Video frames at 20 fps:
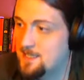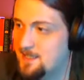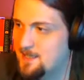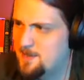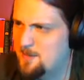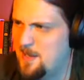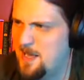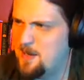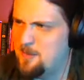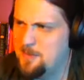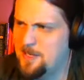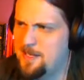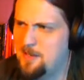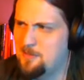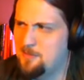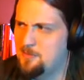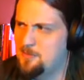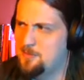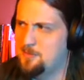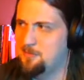Wow, we got
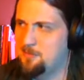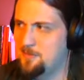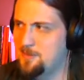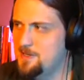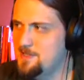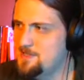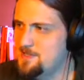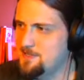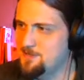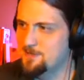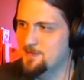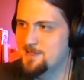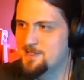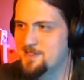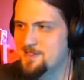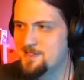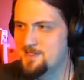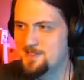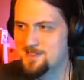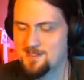through 3
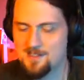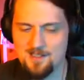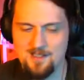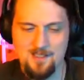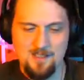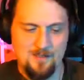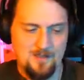stories and it's not